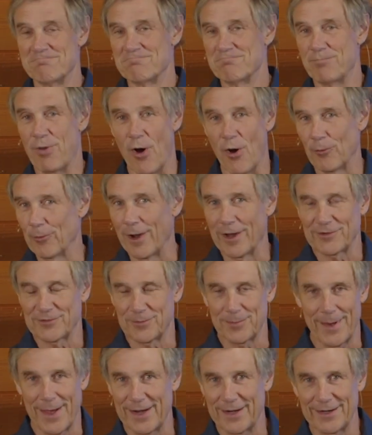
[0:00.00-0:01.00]
Paul writes
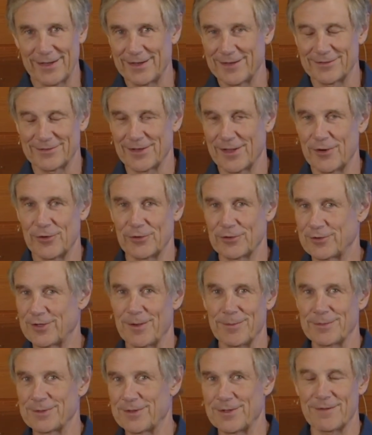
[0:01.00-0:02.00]
about it in his letter to
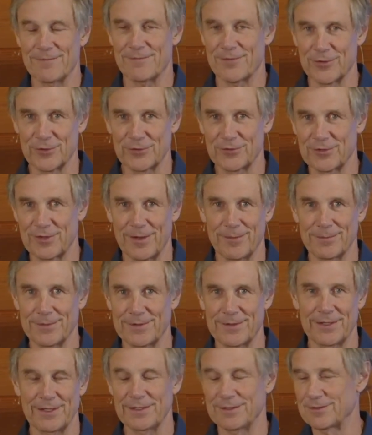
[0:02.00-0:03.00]
Timothy in 1
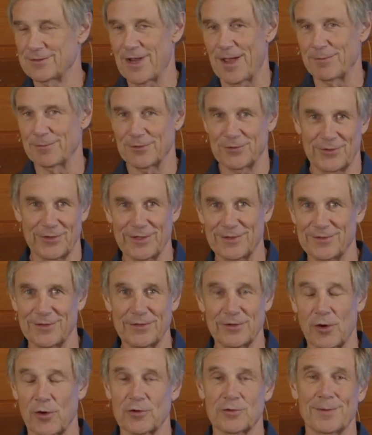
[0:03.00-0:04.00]
Timothy in chapter 6. He
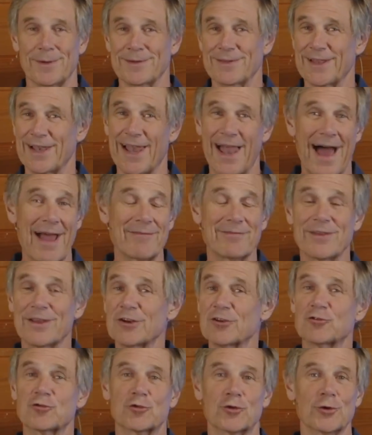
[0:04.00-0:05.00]
talks about the life that
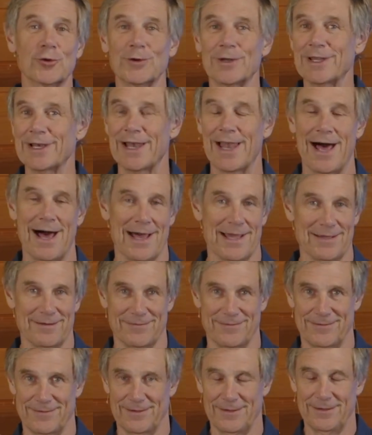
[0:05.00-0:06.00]
is truly
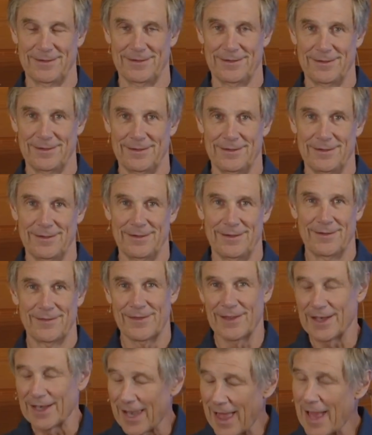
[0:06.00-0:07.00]
life.
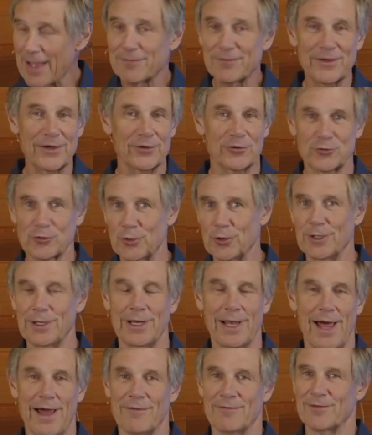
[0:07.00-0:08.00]
The life that is truly
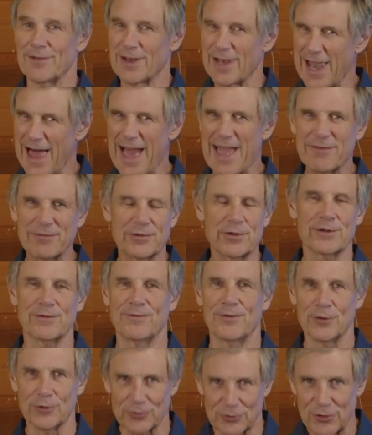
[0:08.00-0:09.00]
life. The life to the
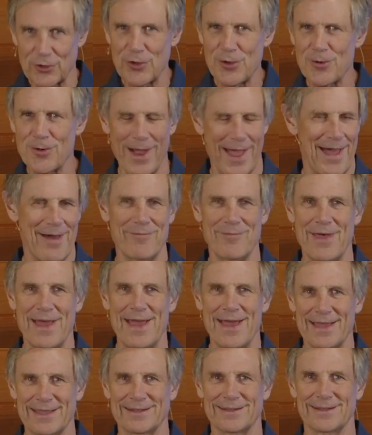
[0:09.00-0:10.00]
full. Do you have
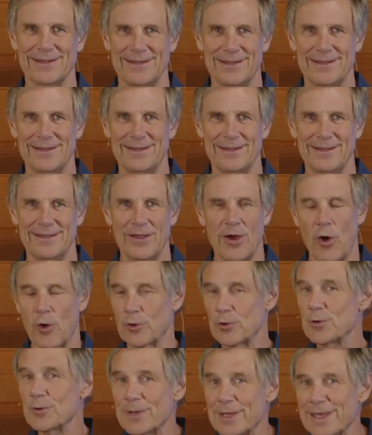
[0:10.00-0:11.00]
that? Are
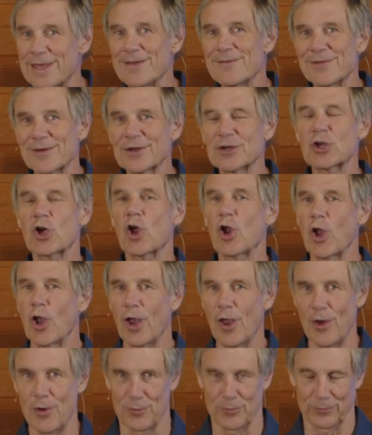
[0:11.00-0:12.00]
you even
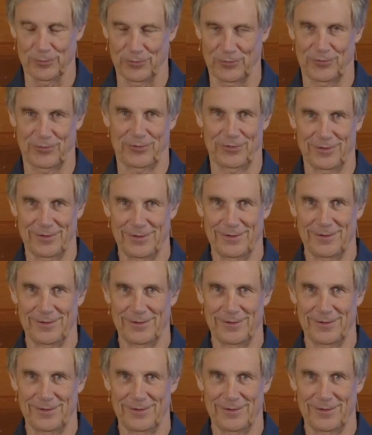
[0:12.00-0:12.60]
close?